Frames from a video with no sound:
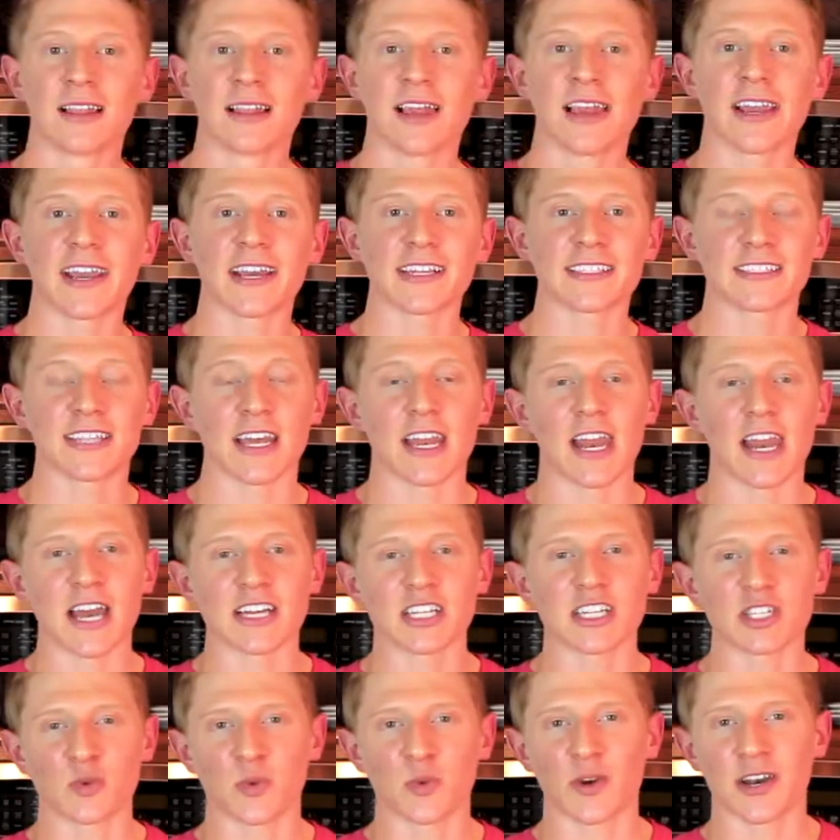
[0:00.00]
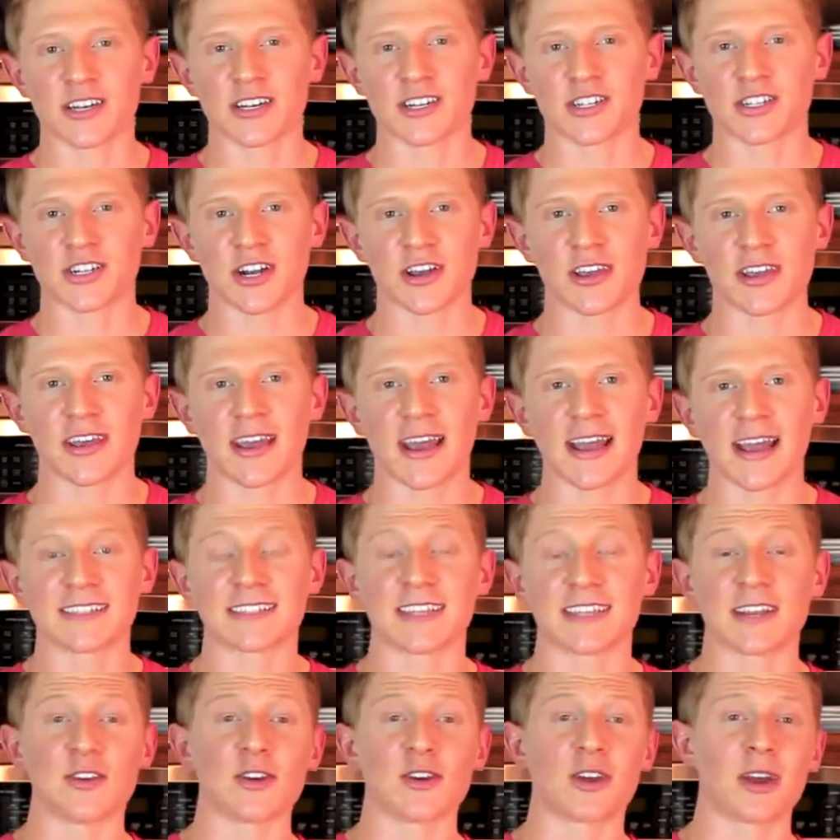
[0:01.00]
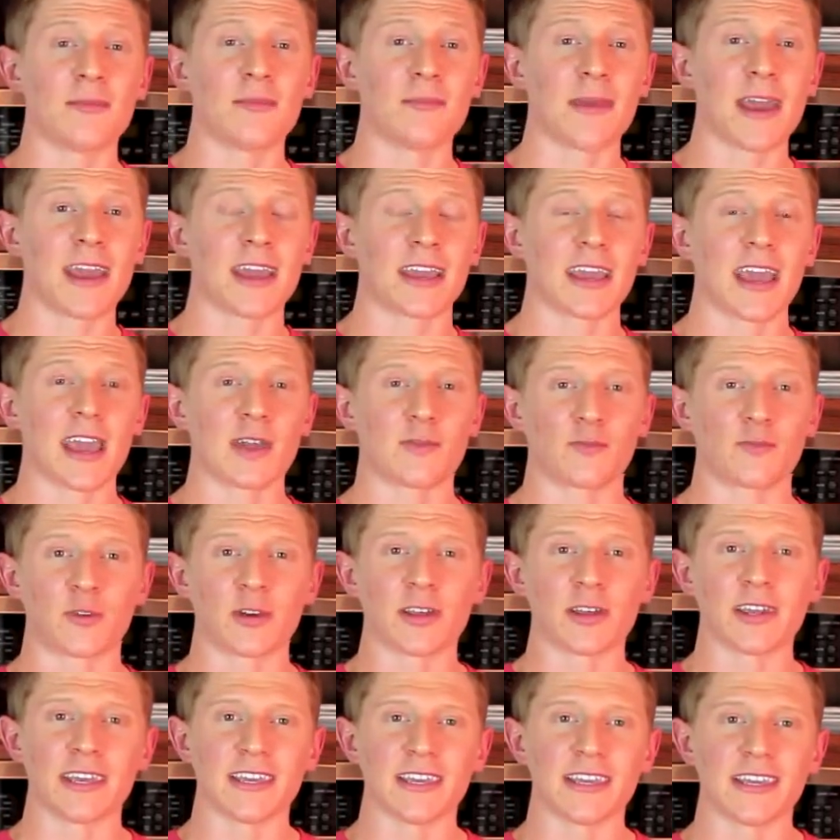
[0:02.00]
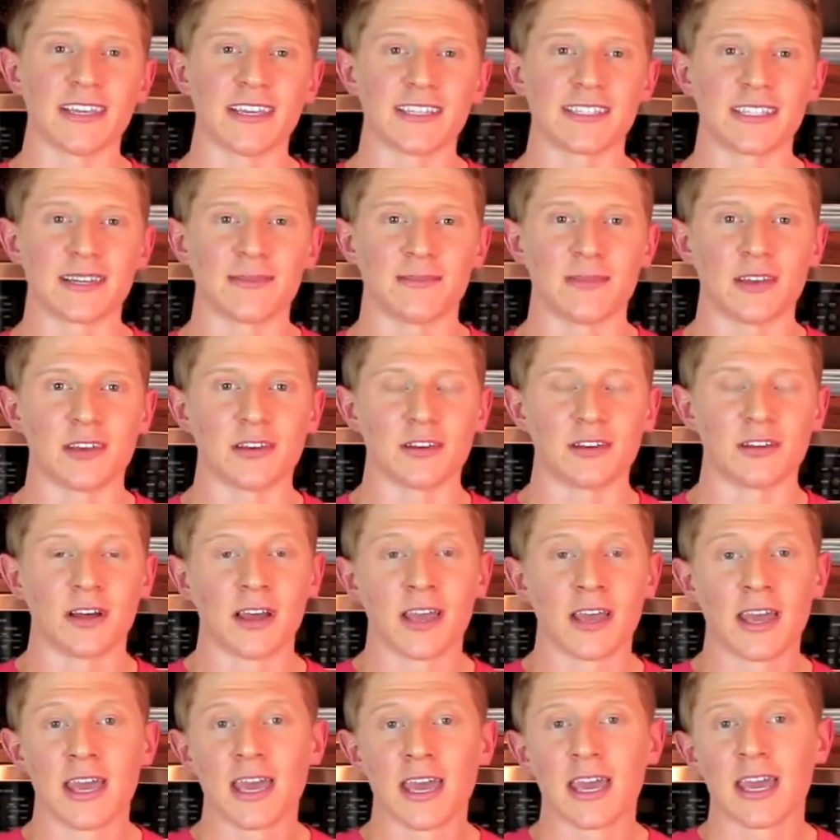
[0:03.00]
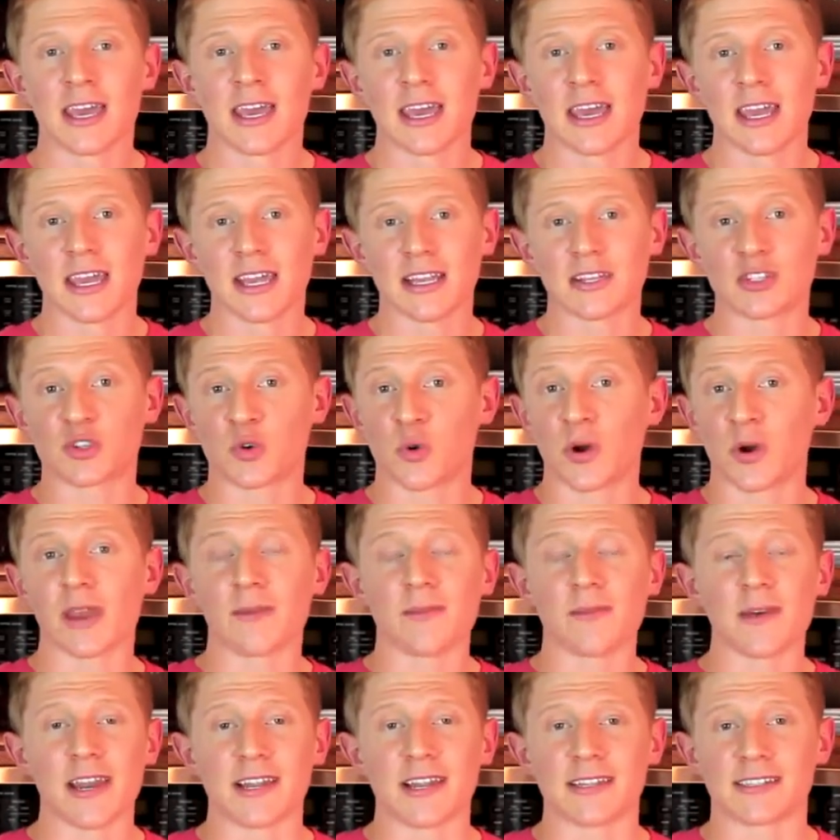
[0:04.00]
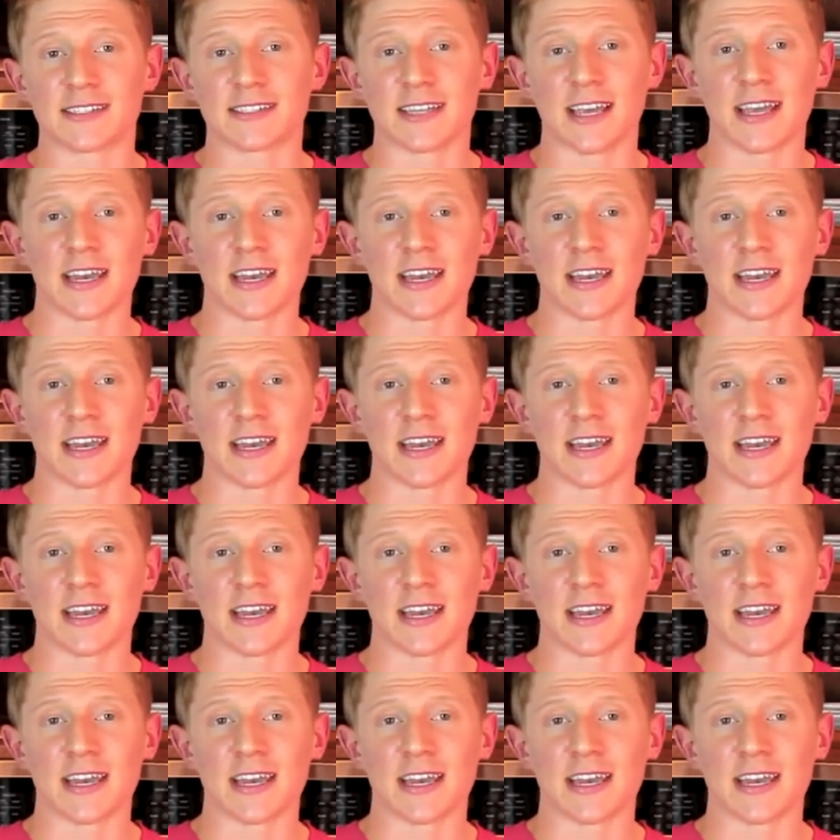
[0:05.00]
Like I said, I just wanted to show you guys that you can make a really easy meal in 20 minutes.